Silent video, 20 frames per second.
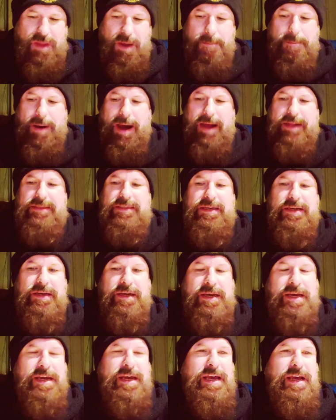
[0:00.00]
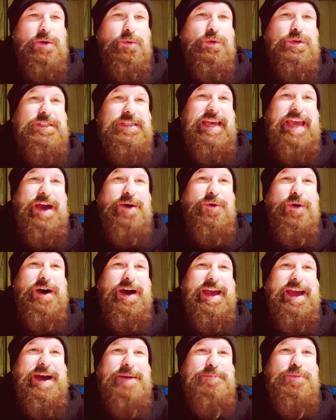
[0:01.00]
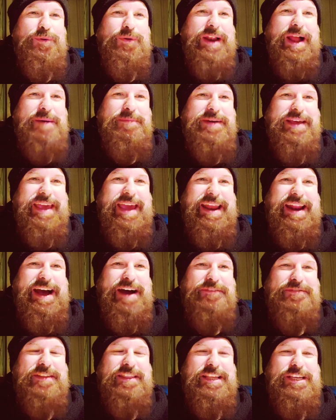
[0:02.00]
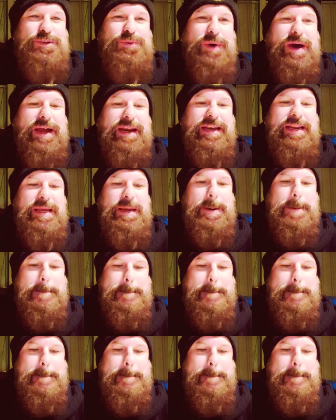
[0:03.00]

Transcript: But we'll see how I pull up again after this one.